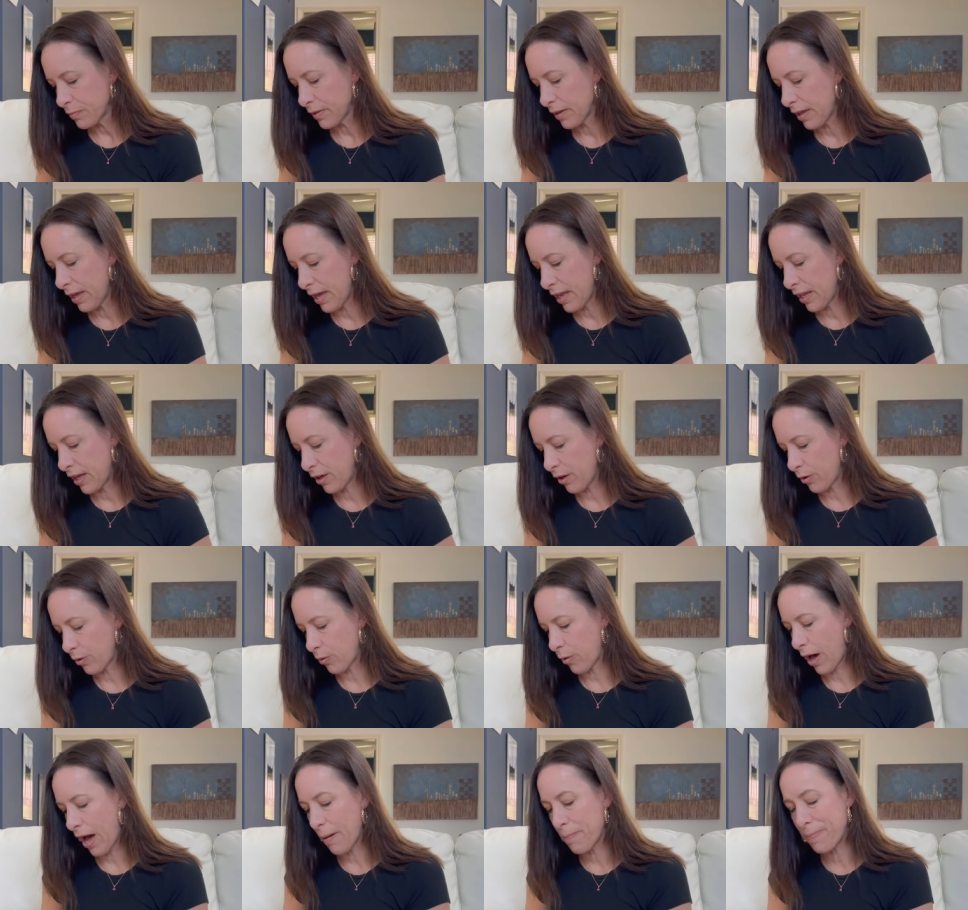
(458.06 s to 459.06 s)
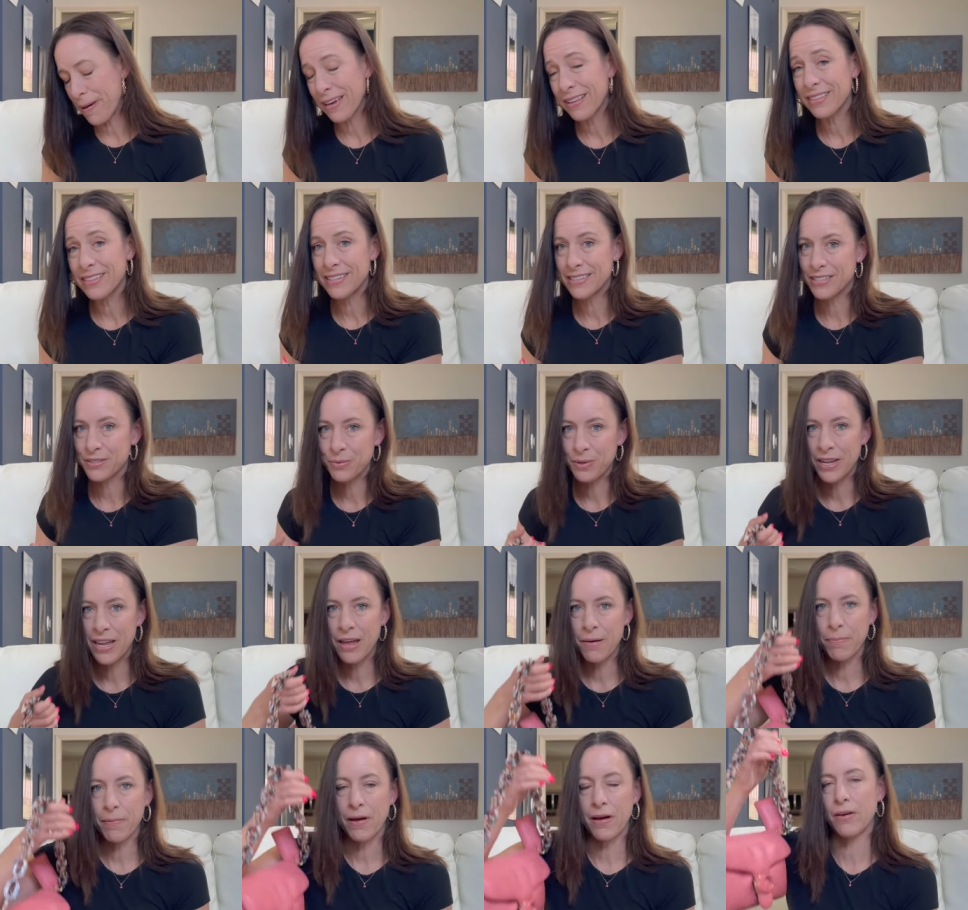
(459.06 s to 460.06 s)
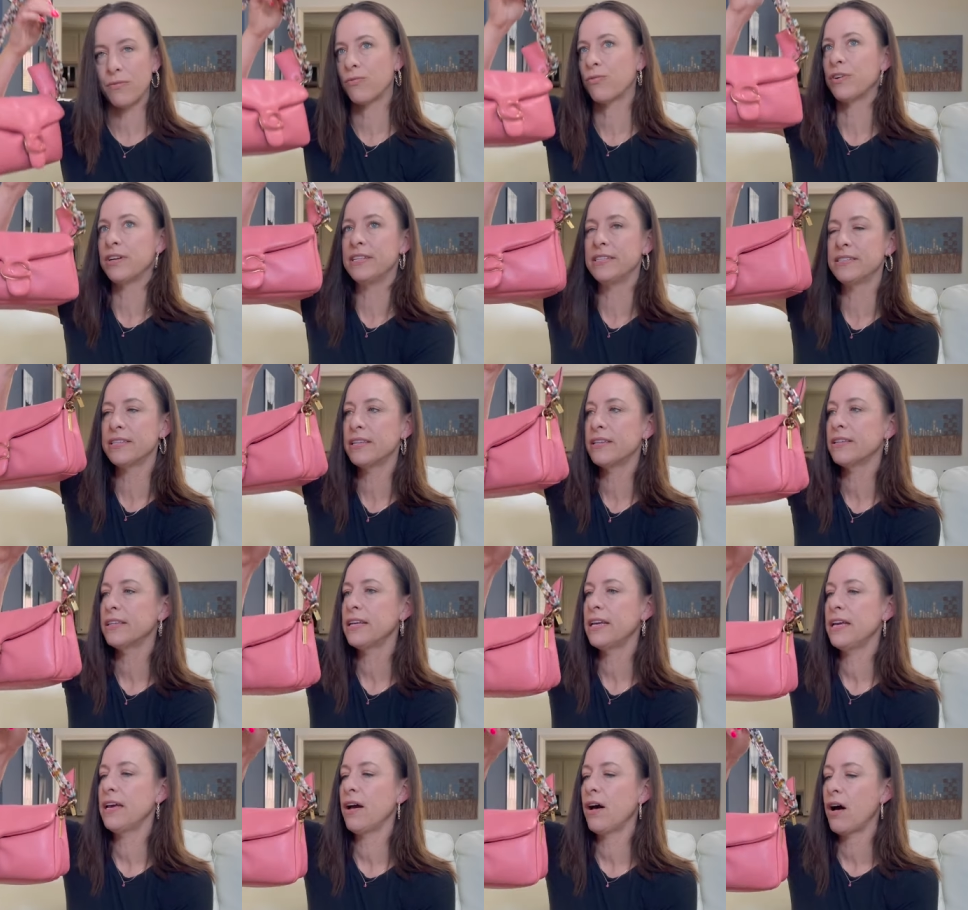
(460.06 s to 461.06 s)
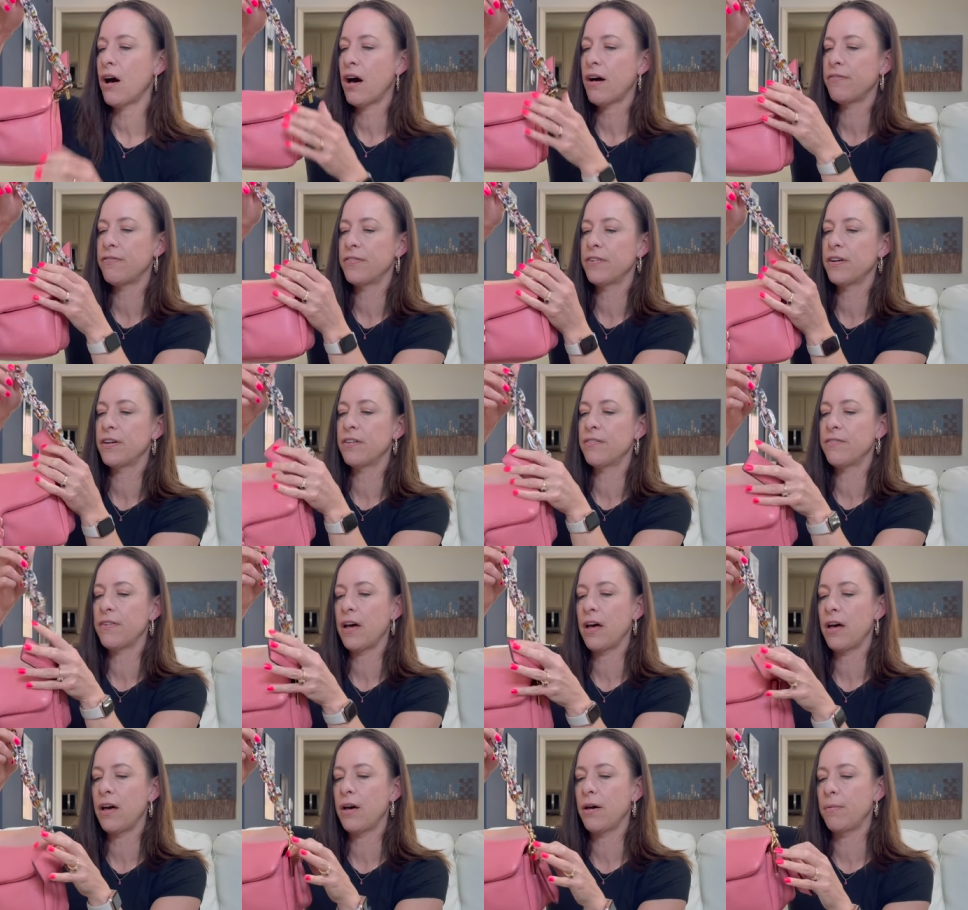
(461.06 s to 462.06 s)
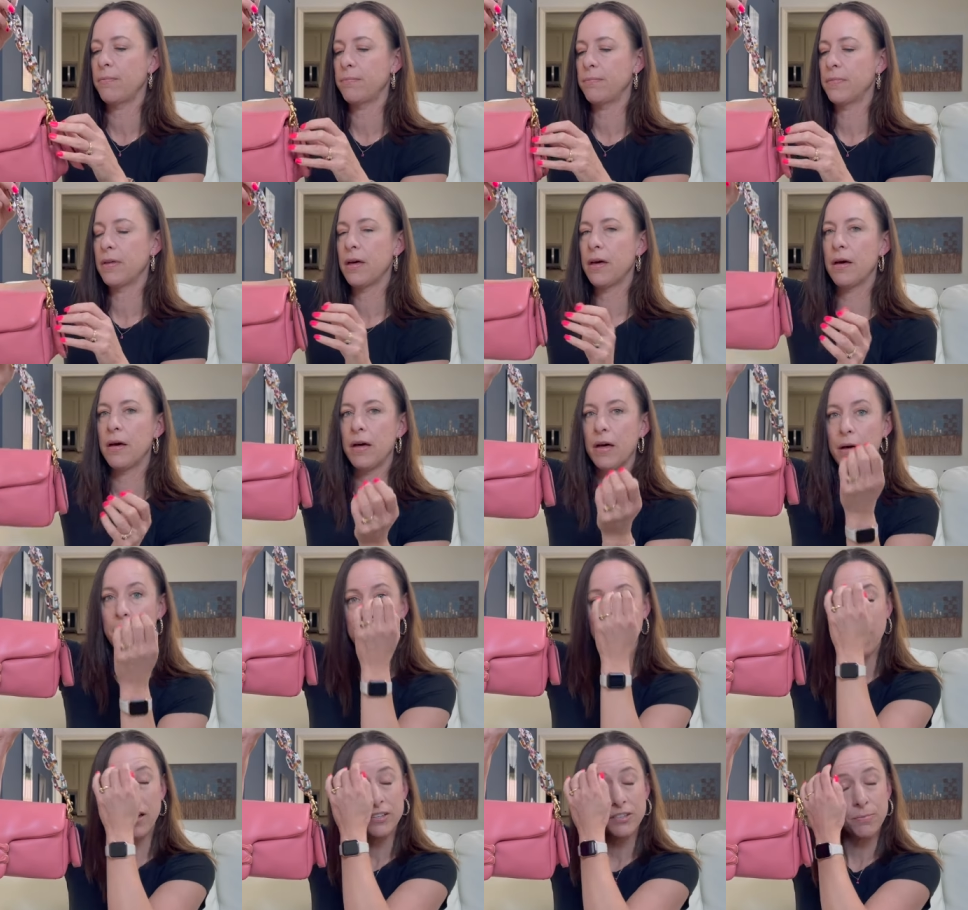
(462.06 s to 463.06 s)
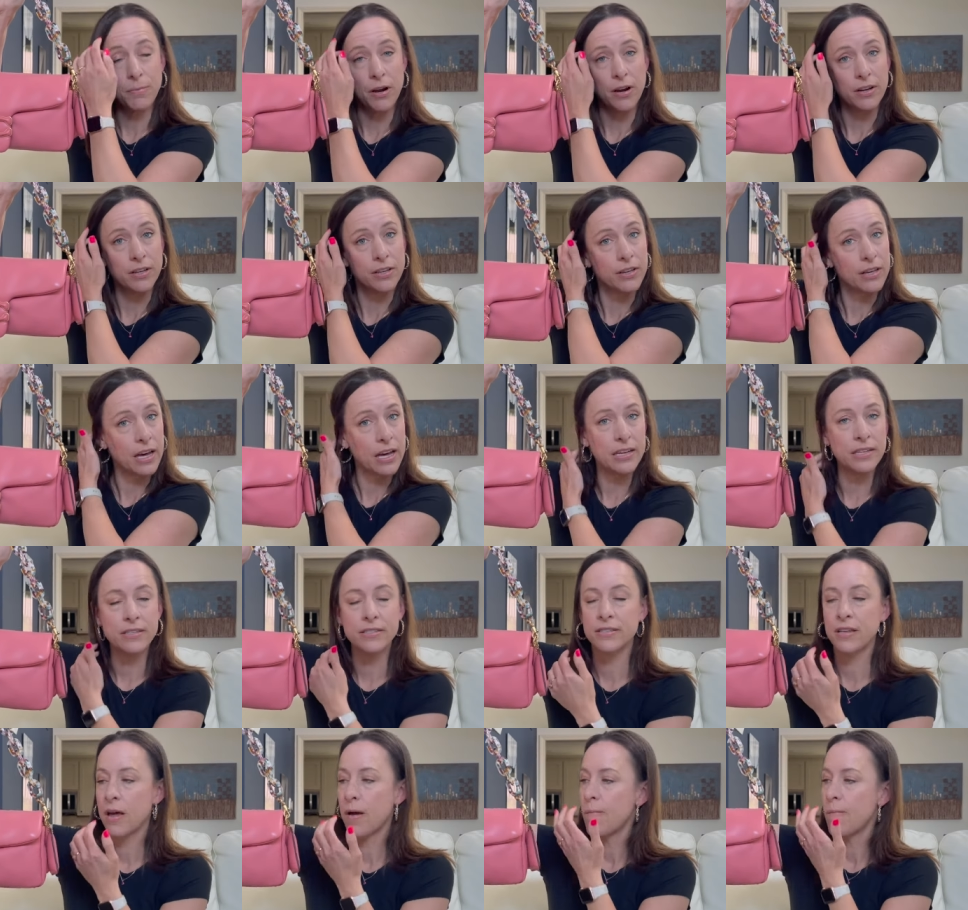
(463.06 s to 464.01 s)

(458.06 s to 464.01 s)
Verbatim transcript: Anywho, I picked this one up recently off of um, Poshmark, you guys.